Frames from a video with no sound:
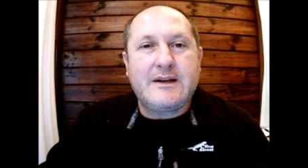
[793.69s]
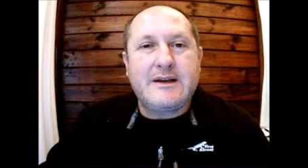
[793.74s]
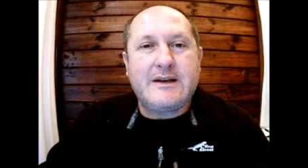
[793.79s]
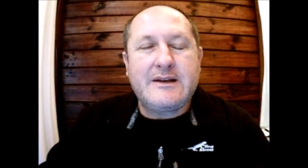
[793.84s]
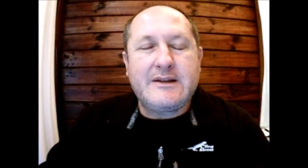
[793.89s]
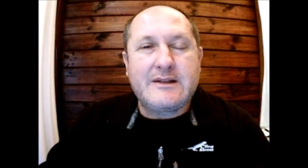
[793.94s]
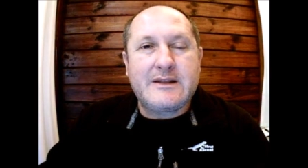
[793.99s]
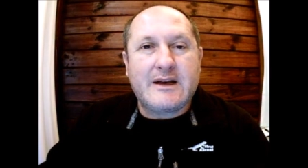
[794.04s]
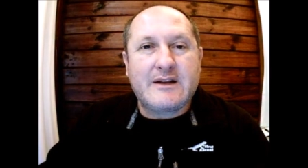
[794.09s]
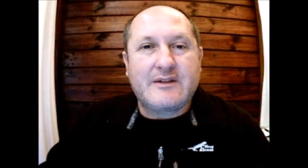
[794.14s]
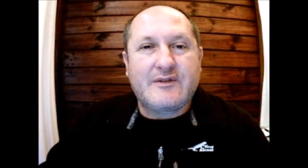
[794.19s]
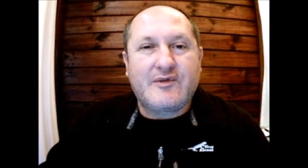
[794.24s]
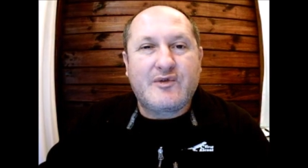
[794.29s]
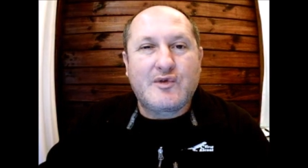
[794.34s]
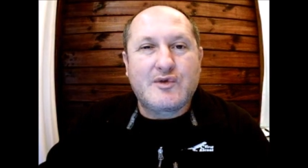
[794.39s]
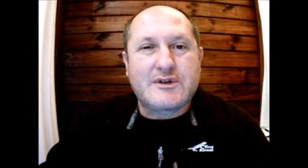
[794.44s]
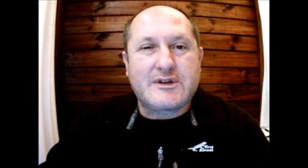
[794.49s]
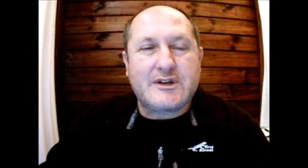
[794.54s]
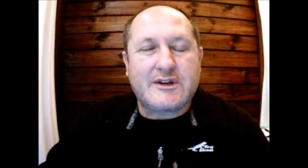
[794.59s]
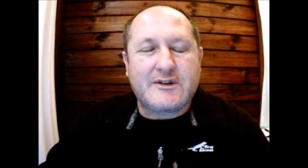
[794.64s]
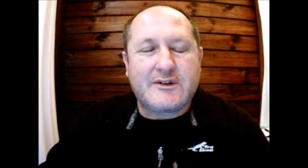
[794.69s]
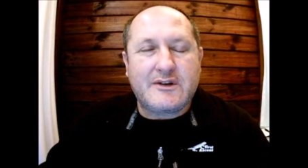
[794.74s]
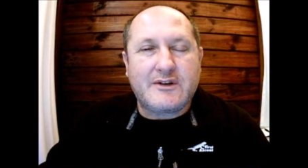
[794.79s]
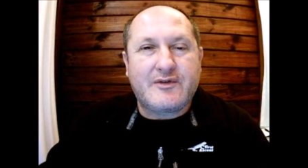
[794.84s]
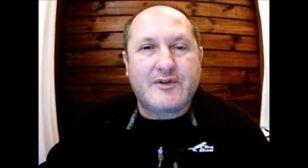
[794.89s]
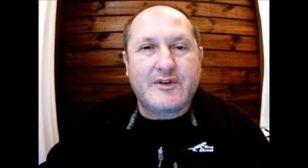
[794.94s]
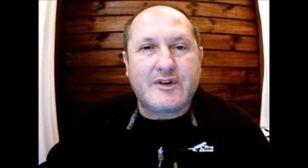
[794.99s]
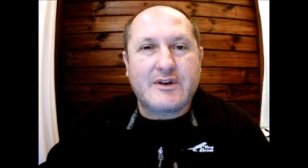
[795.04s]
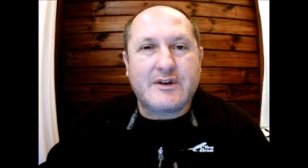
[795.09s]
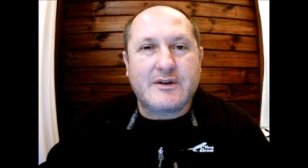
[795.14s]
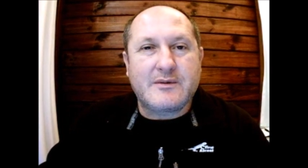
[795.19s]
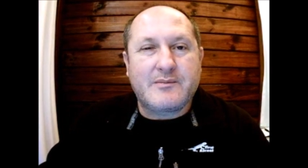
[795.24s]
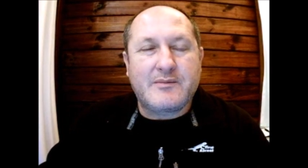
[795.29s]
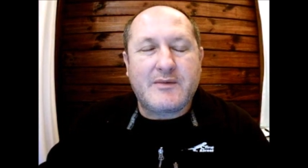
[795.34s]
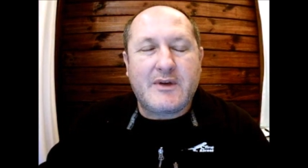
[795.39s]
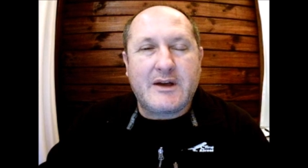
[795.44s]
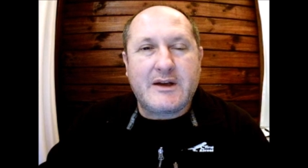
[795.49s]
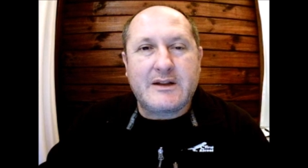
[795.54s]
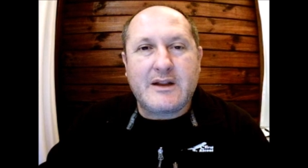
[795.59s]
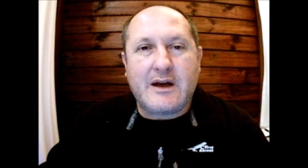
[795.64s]
in that for South Africa.
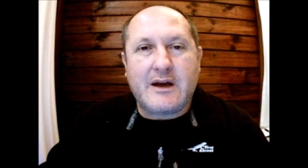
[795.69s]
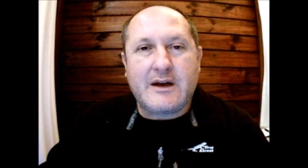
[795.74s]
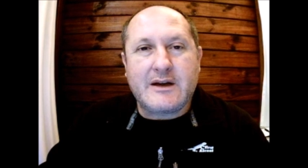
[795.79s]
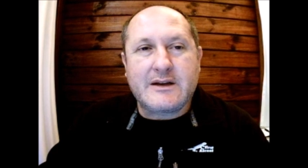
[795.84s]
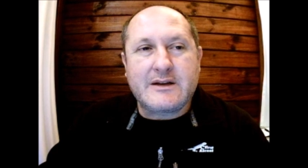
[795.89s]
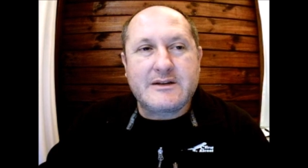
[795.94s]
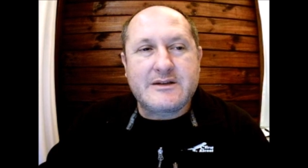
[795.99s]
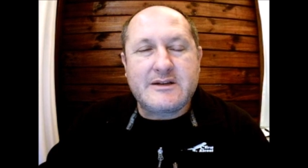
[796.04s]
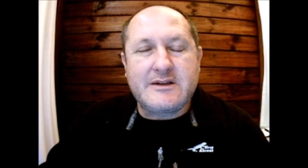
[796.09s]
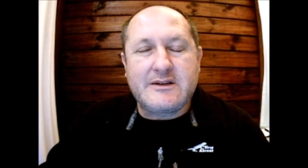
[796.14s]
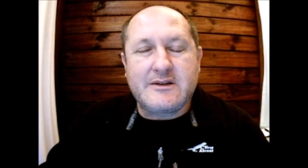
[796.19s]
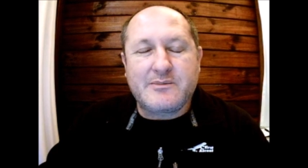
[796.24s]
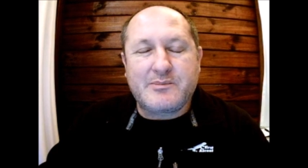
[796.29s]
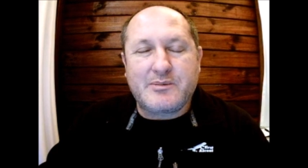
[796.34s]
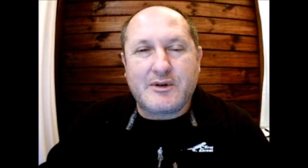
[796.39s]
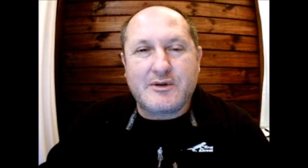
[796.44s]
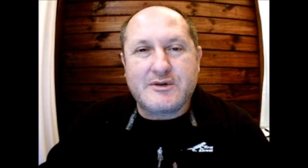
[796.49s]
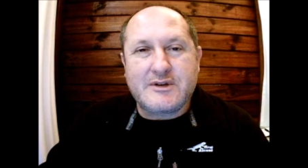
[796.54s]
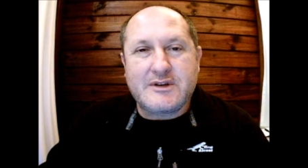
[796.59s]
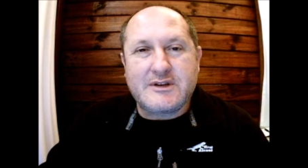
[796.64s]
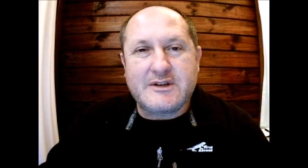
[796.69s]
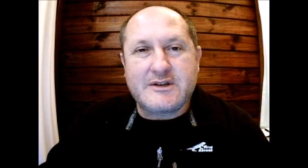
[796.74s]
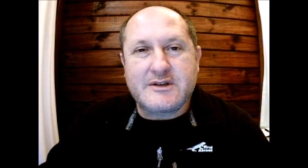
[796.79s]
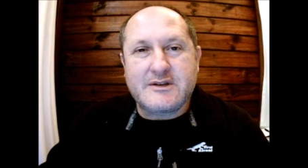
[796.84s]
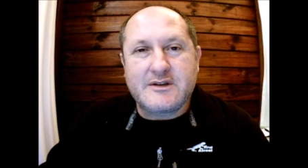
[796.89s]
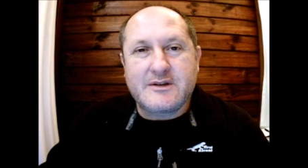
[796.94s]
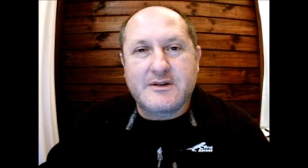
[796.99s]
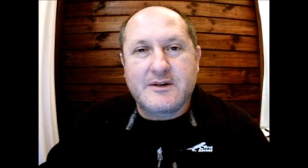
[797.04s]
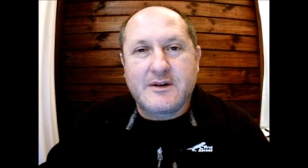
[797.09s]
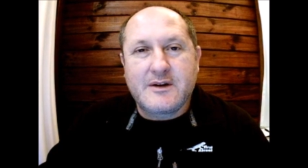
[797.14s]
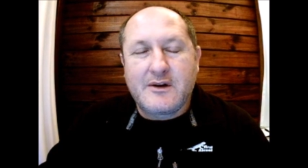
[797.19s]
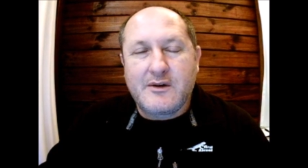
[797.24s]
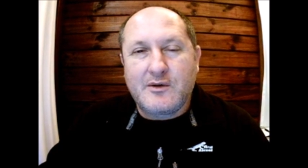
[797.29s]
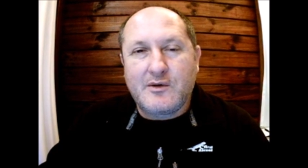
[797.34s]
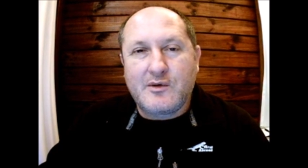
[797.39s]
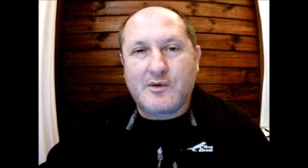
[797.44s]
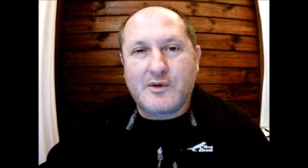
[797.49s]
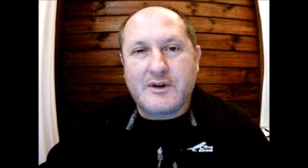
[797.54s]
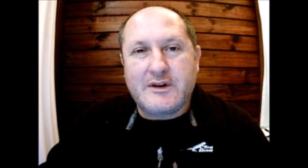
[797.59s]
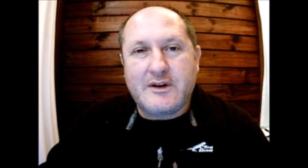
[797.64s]
And I can see the process
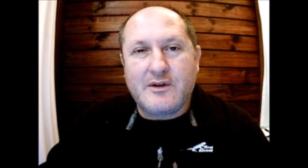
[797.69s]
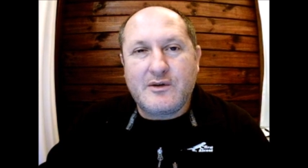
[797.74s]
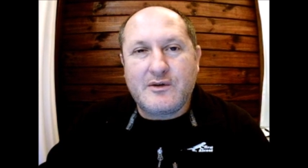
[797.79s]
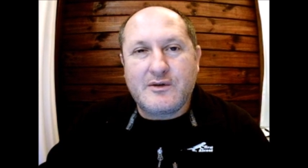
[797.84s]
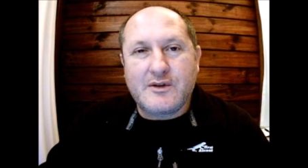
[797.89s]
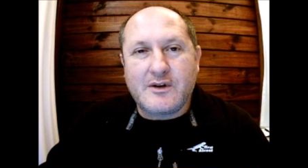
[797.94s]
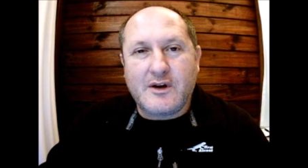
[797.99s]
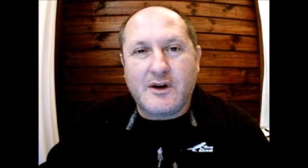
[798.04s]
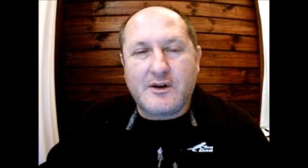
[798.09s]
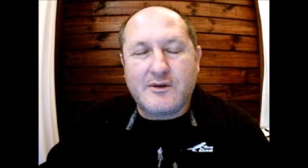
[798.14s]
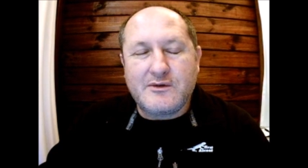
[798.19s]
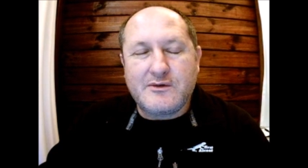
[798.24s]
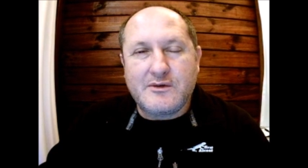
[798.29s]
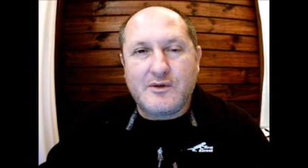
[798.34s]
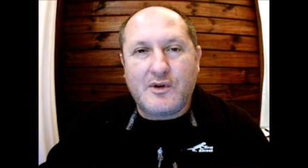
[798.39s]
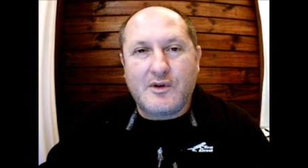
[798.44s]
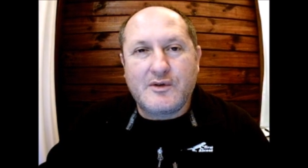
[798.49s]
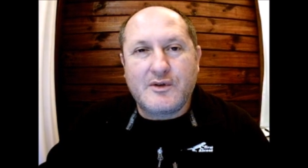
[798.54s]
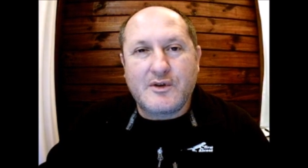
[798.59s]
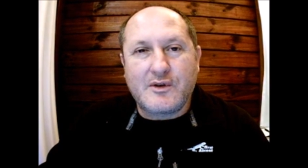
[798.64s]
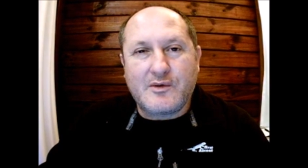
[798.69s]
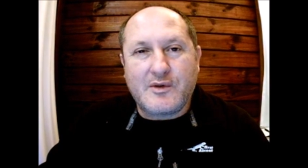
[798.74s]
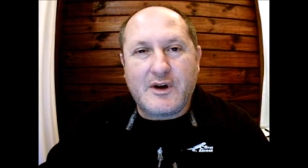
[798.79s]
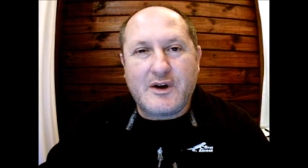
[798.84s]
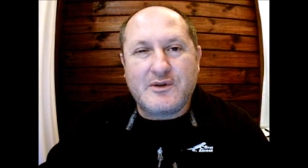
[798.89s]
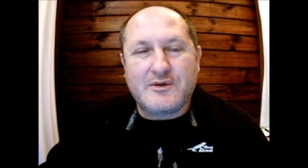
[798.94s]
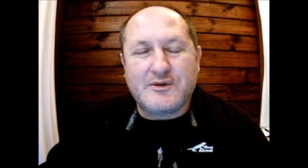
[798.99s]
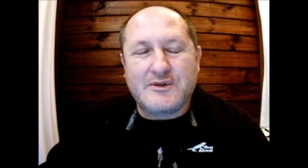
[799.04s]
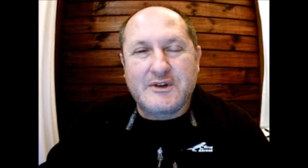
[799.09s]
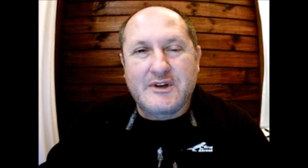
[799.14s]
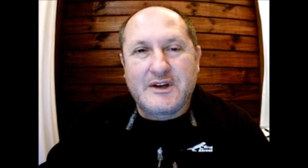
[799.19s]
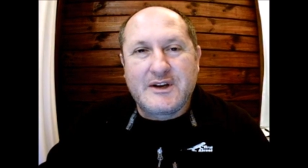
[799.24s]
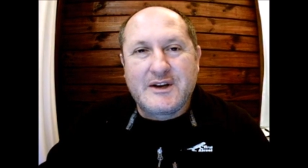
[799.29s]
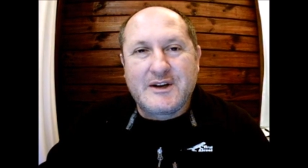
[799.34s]
already on the go, on the ground.